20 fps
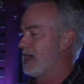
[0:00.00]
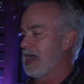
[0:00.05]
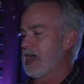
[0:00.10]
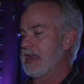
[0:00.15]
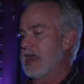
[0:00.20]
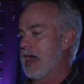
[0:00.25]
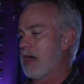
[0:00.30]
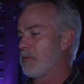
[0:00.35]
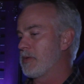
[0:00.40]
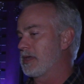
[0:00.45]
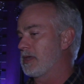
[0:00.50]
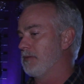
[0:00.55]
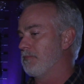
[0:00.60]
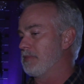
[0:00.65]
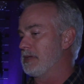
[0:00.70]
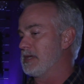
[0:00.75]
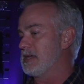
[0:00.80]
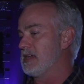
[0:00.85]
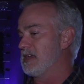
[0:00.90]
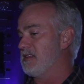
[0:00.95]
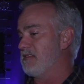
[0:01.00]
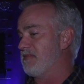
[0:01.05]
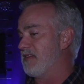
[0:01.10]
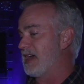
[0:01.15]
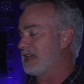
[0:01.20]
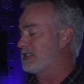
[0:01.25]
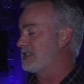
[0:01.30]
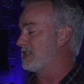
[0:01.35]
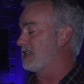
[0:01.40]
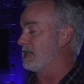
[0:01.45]
and how we can be
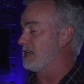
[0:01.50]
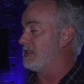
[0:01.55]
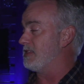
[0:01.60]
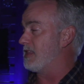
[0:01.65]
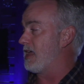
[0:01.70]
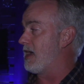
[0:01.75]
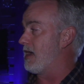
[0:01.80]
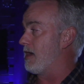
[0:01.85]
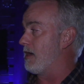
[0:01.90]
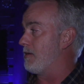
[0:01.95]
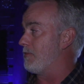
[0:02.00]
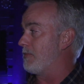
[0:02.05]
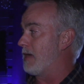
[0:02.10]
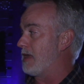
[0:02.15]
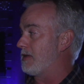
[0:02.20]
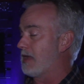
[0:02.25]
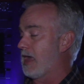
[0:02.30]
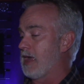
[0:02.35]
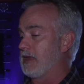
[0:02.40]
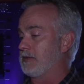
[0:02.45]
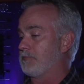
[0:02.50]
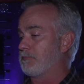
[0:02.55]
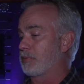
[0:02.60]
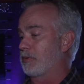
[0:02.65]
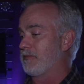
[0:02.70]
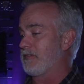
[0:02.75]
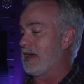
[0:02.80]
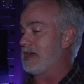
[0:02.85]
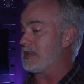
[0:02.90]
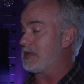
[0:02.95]
investing in them and
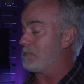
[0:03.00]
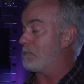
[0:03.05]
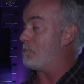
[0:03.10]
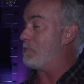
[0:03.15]
providing